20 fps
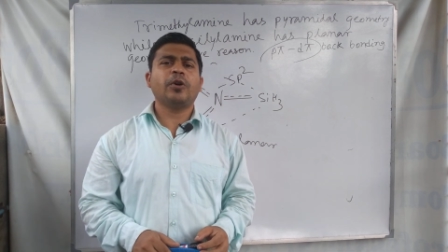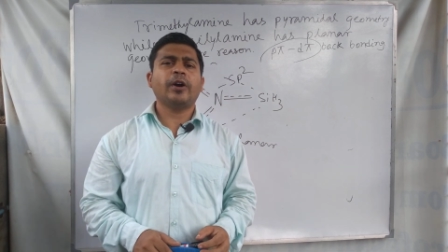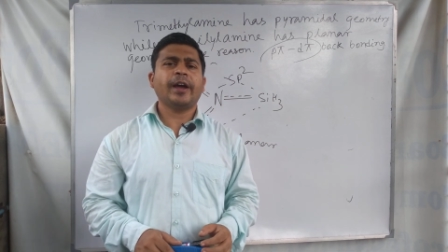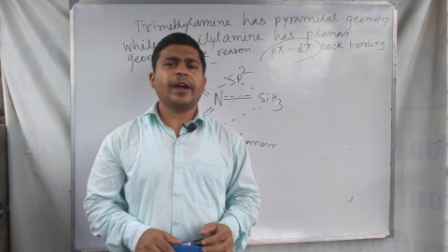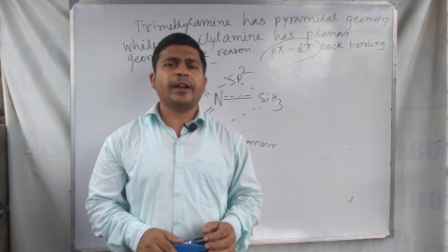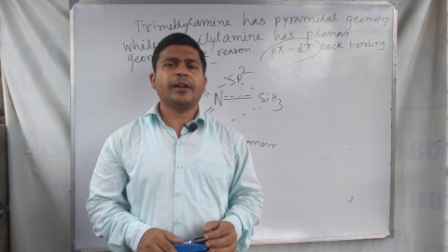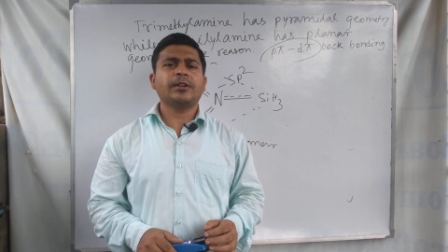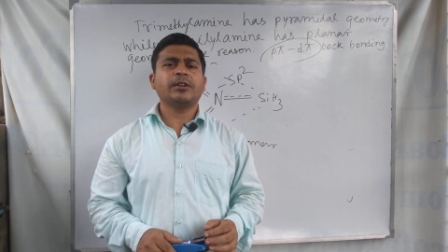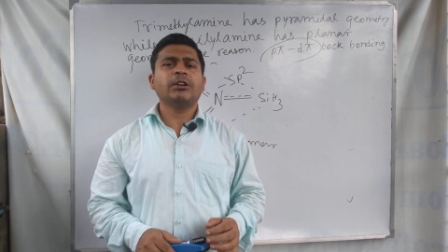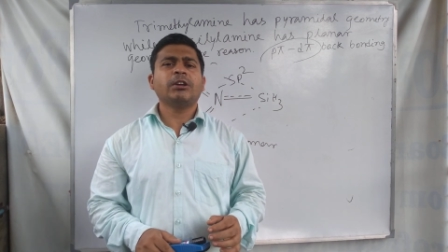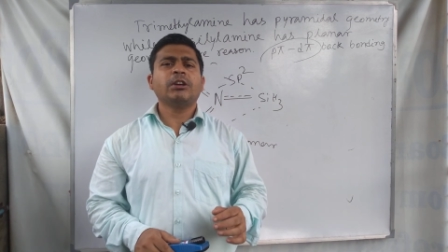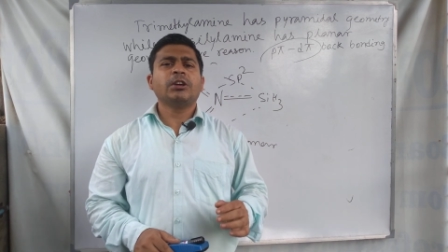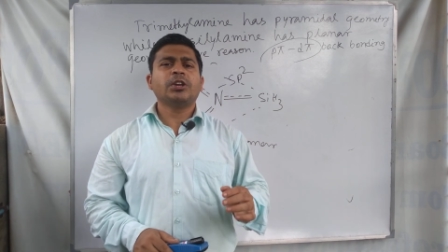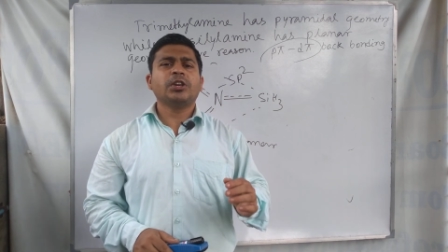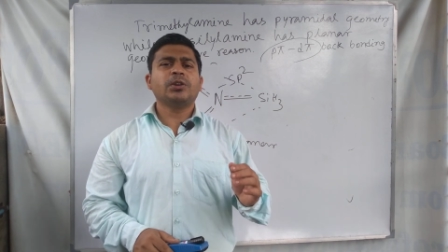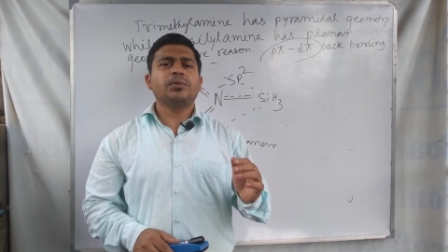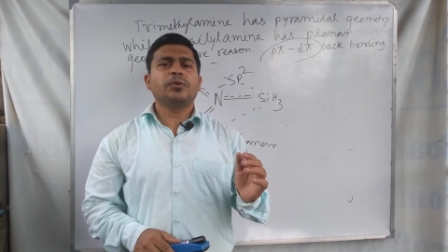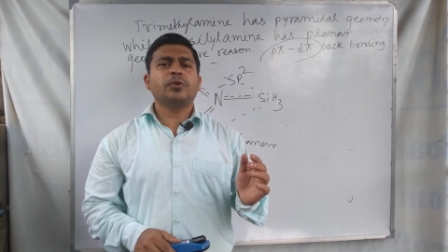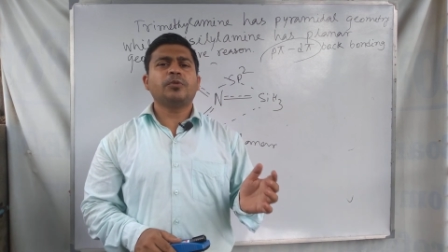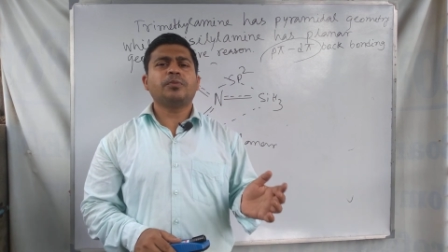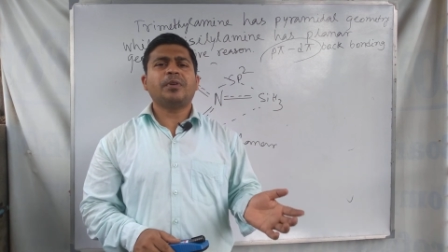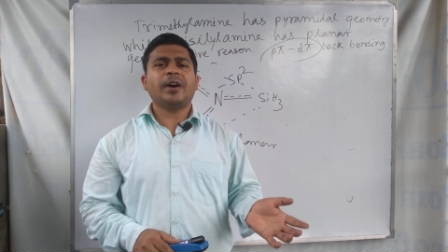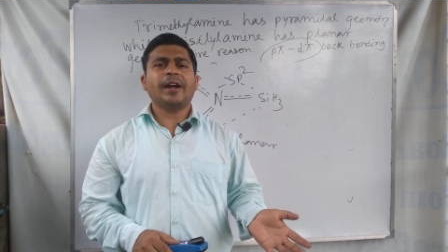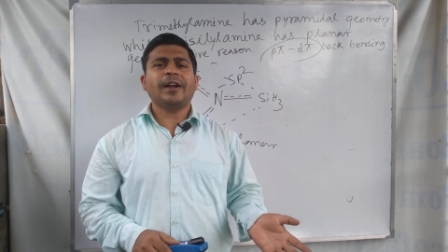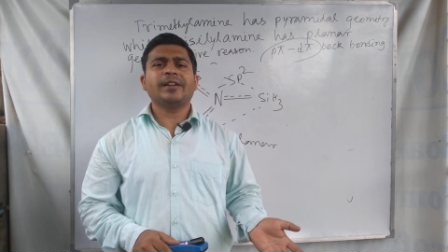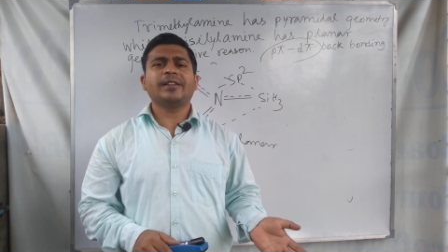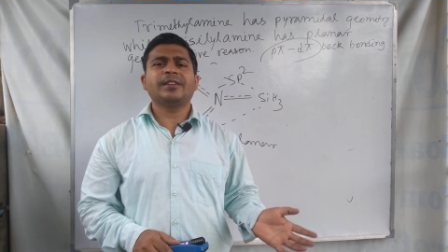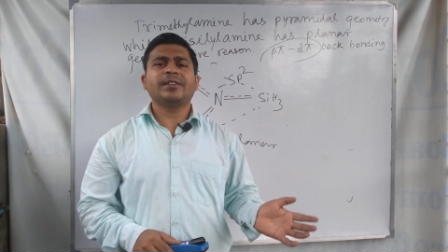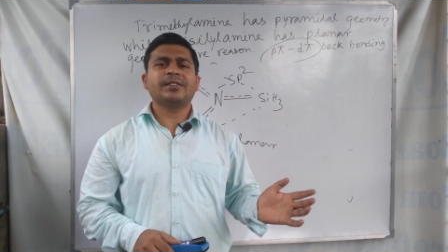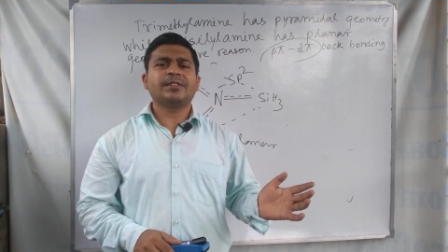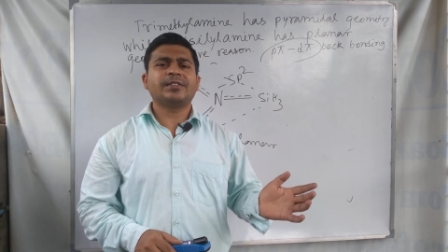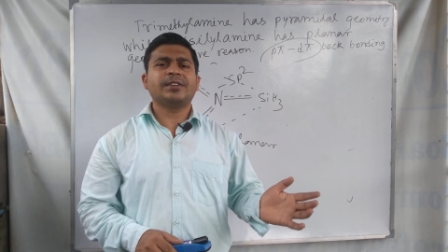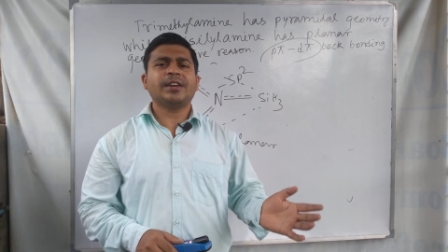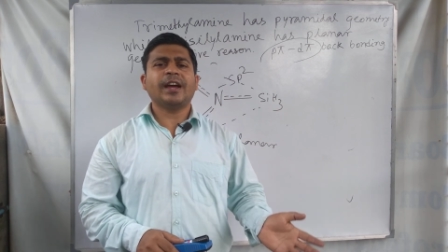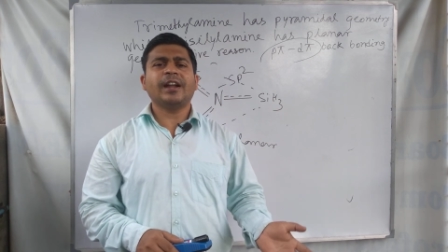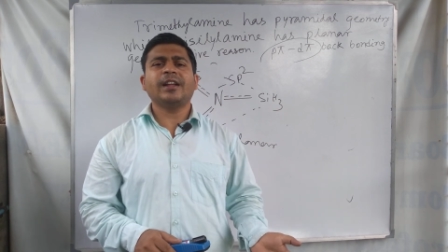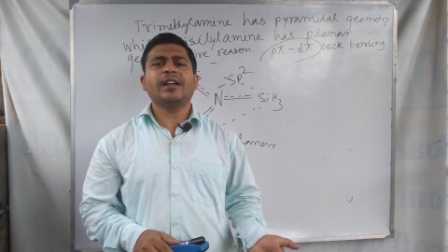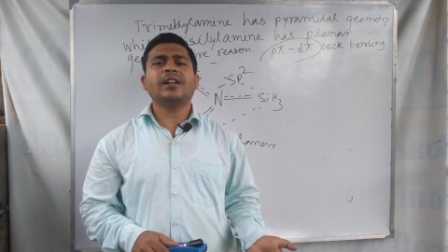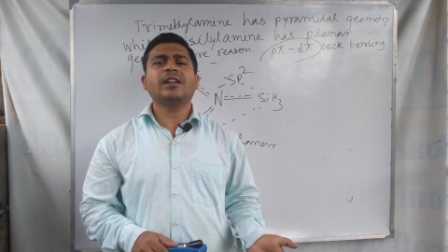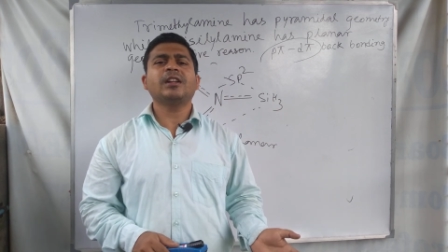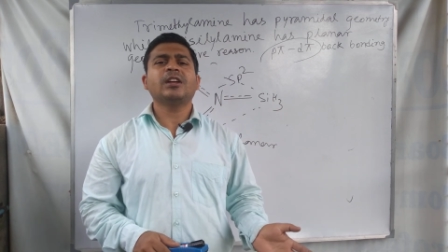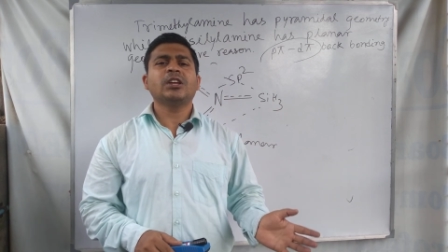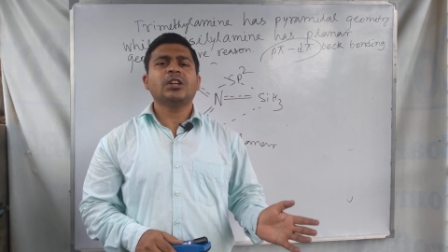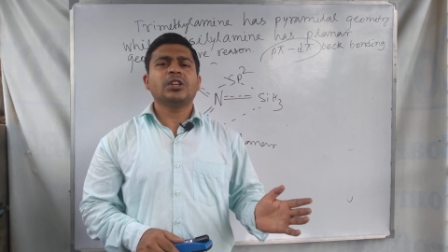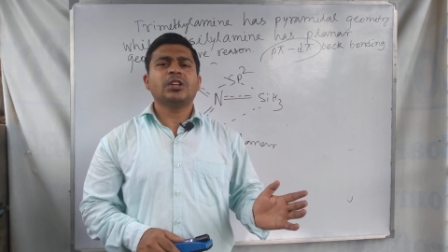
And if you find this channel